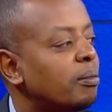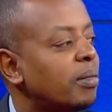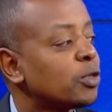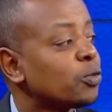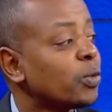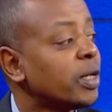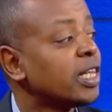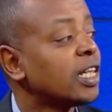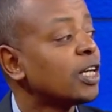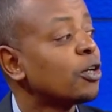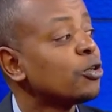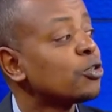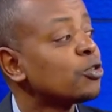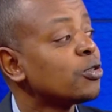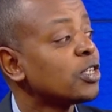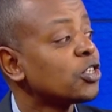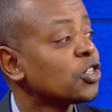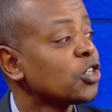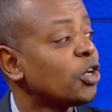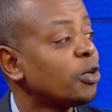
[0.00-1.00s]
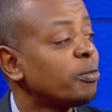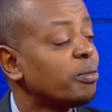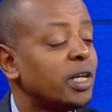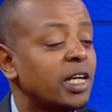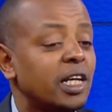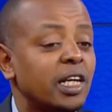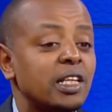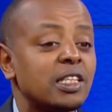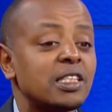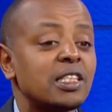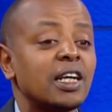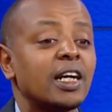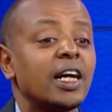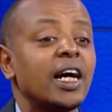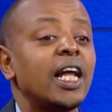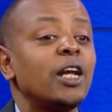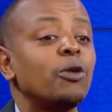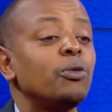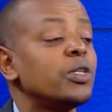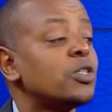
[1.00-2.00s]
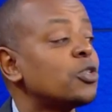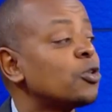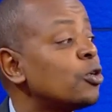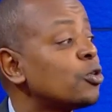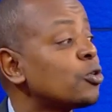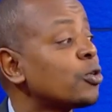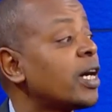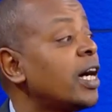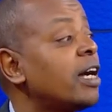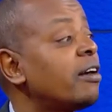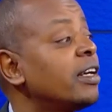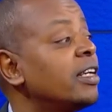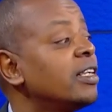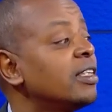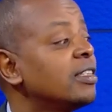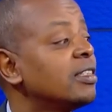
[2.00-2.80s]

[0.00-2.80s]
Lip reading: But when they go to the shop, it's the girl who is told to carry.